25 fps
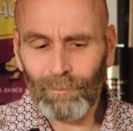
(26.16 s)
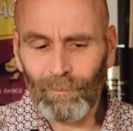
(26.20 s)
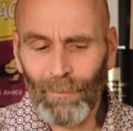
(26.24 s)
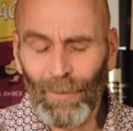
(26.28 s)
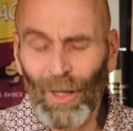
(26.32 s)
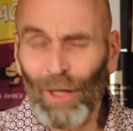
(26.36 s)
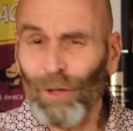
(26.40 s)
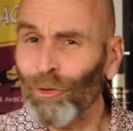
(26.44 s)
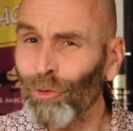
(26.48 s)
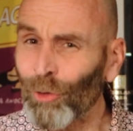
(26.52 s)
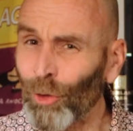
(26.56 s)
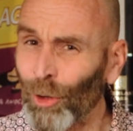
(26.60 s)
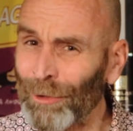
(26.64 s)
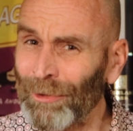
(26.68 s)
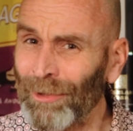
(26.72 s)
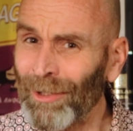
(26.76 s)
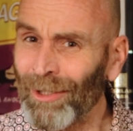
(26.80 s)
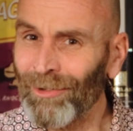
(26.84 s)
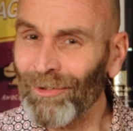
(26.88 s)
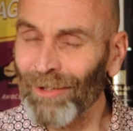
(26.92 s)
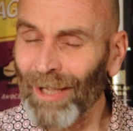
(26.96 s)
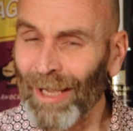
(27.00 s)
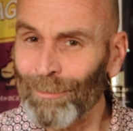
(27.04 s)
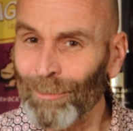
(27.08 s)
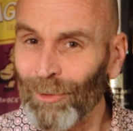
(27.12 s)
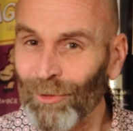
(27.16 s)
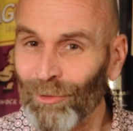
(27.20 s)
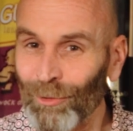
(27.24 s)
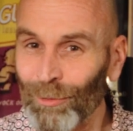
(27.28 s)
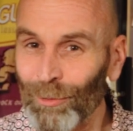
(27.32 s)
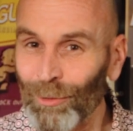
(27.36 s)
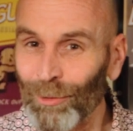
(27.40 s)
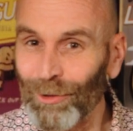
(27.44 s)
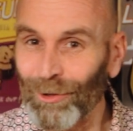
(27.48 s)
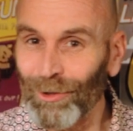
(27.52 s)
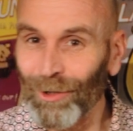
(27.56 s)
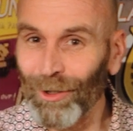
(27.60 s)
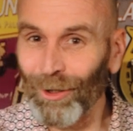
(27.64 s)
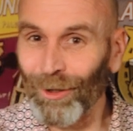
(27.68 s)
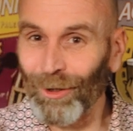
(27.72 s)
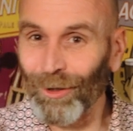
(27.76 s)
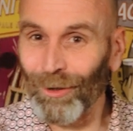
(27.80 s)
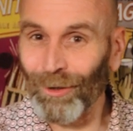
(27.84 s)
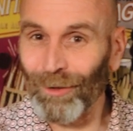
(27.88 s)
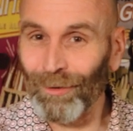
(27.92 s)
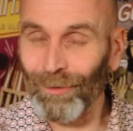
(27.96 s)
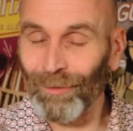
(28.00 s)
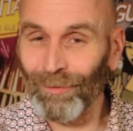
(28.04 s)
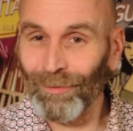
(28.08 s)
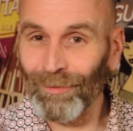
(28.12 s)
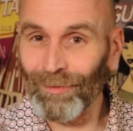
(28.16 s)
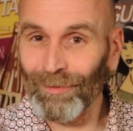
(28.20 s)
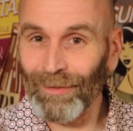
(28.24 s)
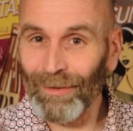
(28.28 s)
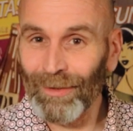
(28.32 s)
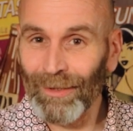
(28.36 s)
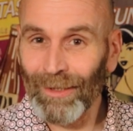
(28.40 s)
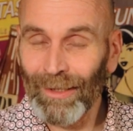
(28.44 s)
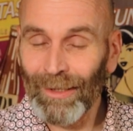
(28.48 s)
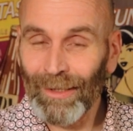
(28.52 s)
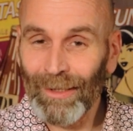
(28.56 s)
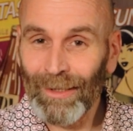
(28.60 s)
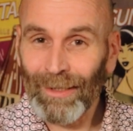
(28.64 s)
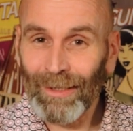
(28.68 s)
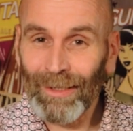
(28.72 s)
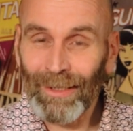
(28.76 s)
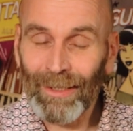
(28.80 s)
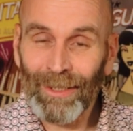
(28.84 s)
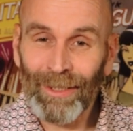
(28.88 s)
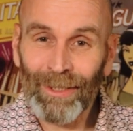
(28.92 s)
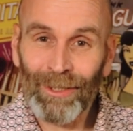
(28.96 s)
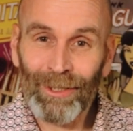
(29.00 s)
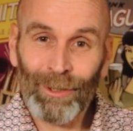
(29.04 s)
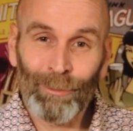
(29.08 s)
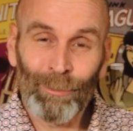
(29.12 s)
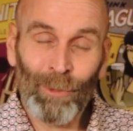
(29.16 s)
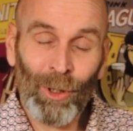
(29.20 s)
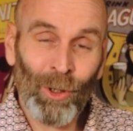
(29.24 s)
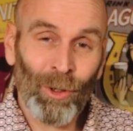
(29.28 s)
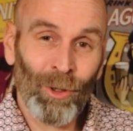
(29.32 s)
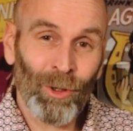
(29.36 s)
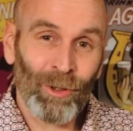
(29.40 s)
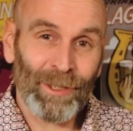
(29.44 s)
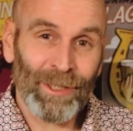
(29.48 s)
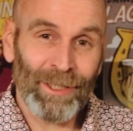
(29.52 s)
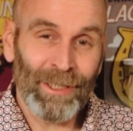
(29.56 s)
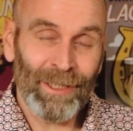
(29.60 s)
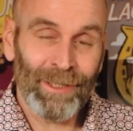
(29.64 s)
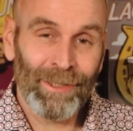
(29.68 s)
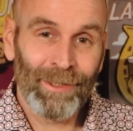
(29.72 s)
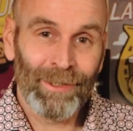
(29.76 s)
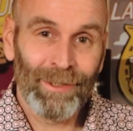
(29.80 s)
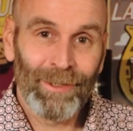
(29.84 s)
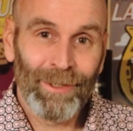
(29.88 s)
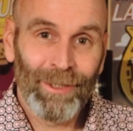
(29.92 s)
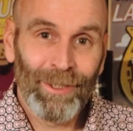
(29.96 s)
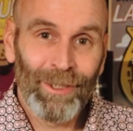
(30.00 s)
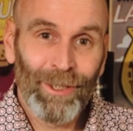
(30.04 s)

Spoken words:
So in this episode of Hit the Mahogany,